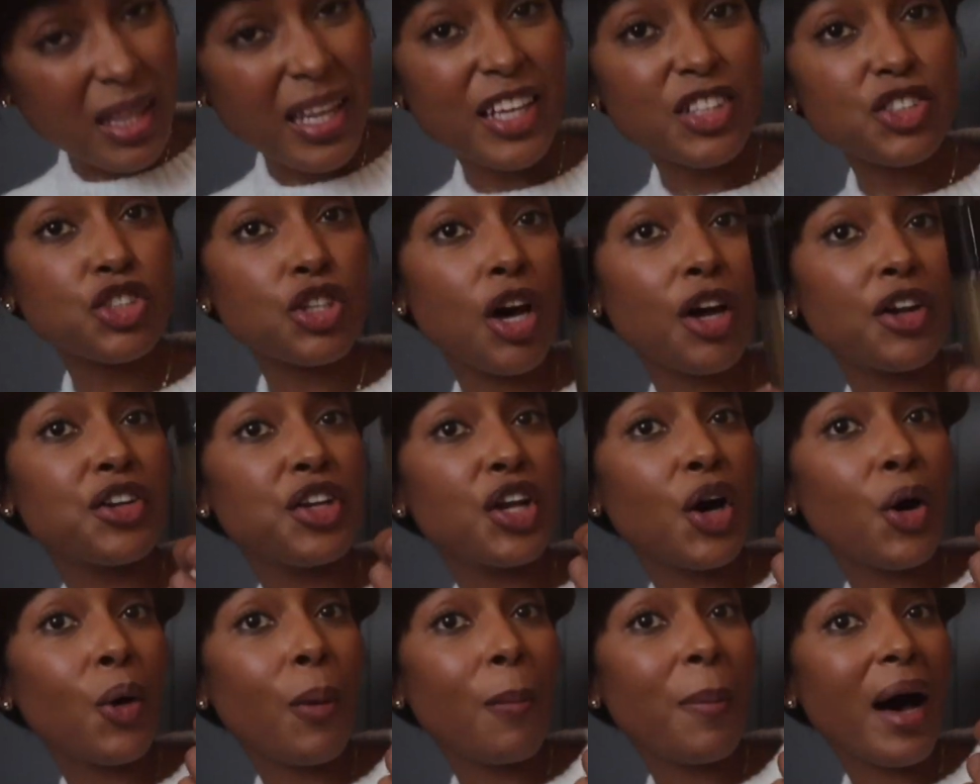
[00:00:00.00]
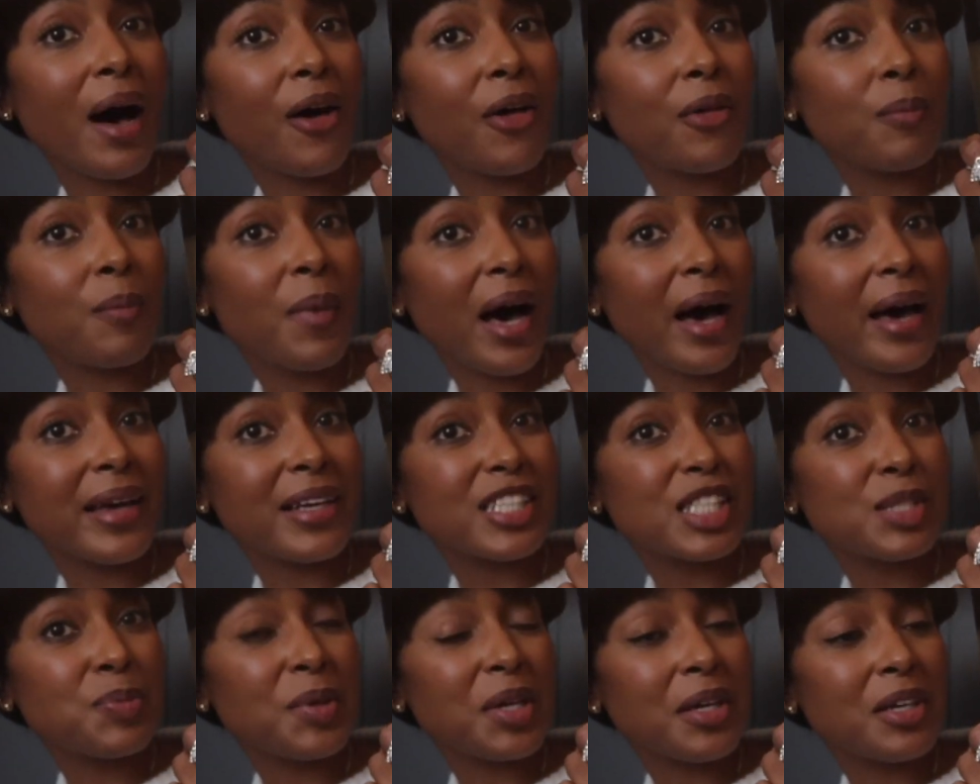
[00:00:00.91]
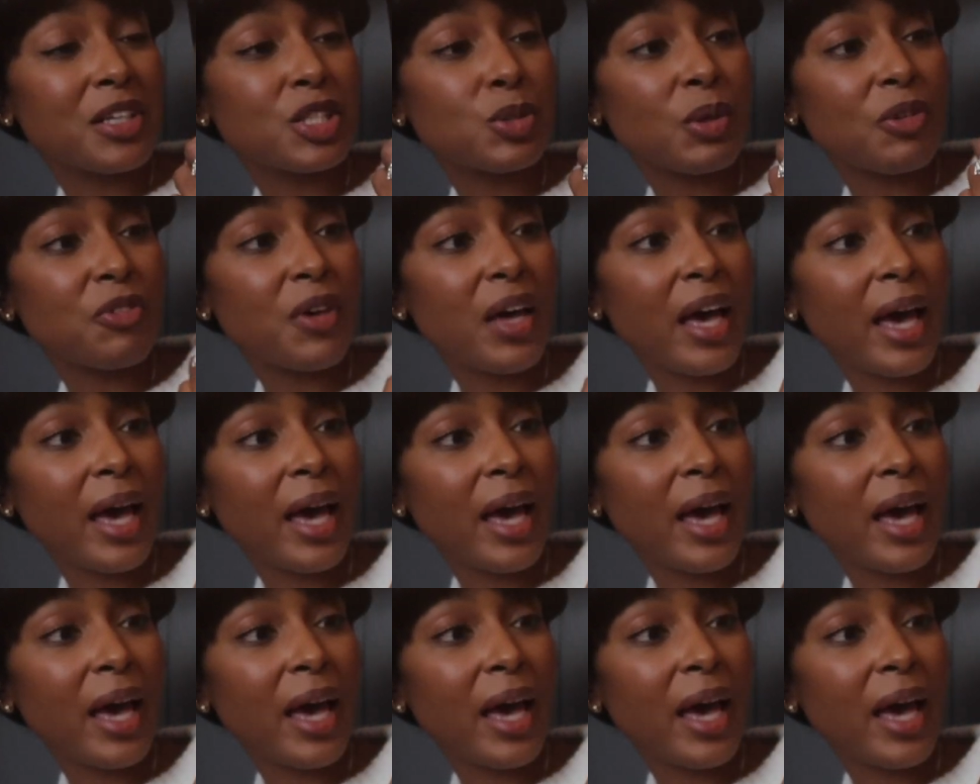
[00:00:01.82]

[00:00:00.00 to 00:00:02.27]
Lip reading: let y'all know about my experience with